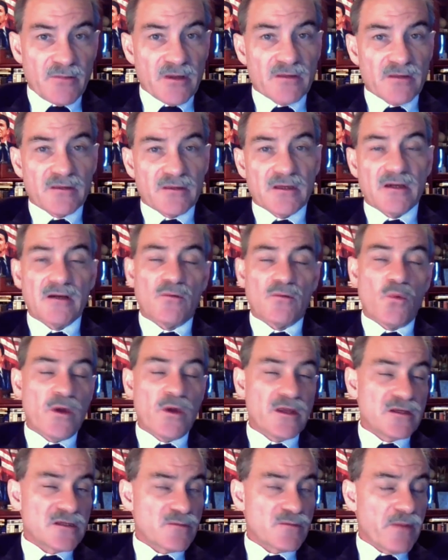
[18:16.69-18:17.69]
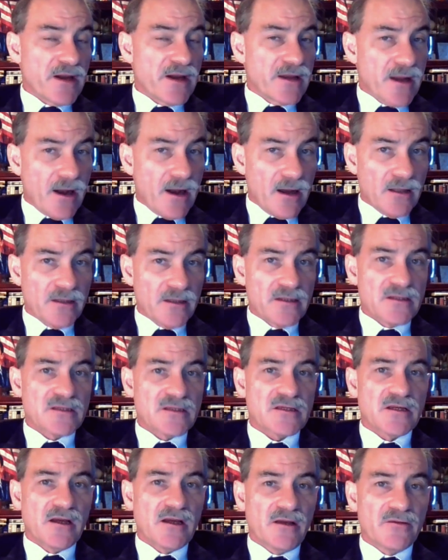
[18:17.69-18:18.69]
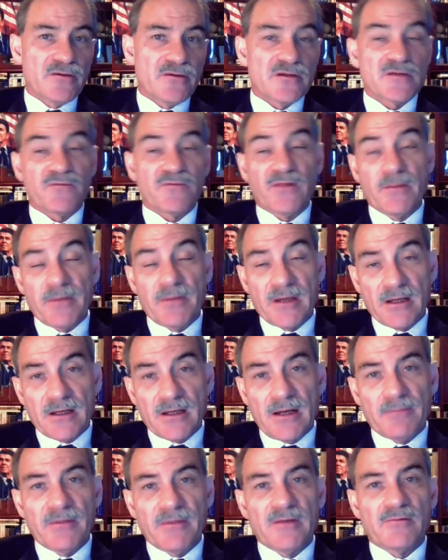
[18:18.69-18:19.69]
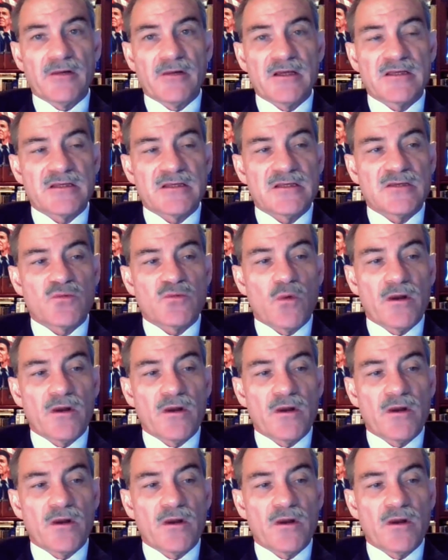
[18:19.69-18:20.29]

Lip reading: with wins by Collins and others flipping a couple of races,